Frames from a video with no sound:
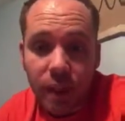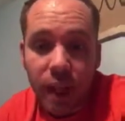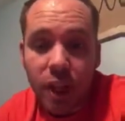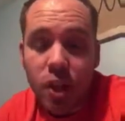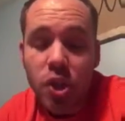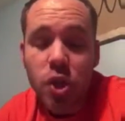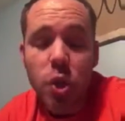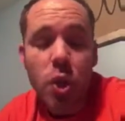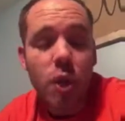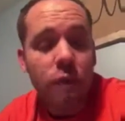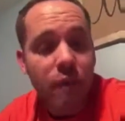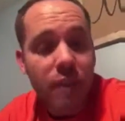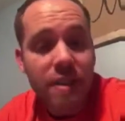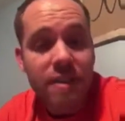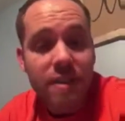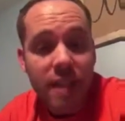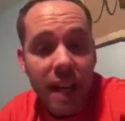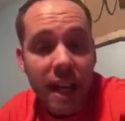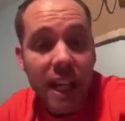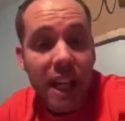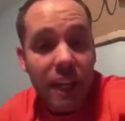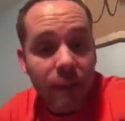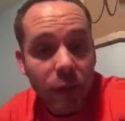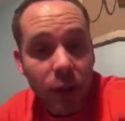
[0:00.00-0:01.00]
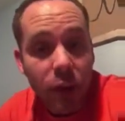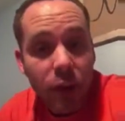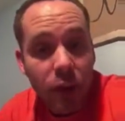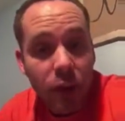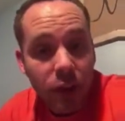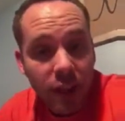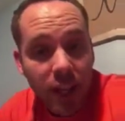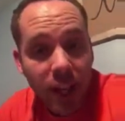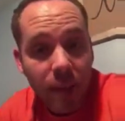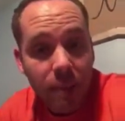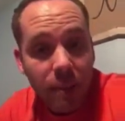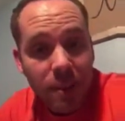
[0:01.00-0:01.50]
And so if it's negative on your
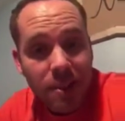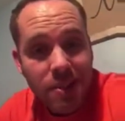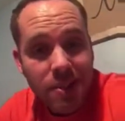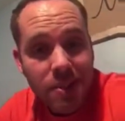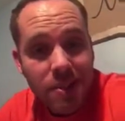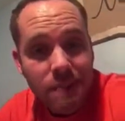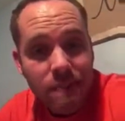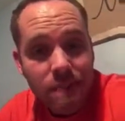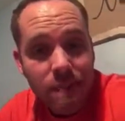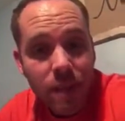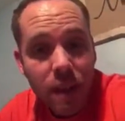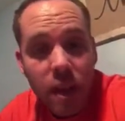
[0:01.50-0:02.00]
campus,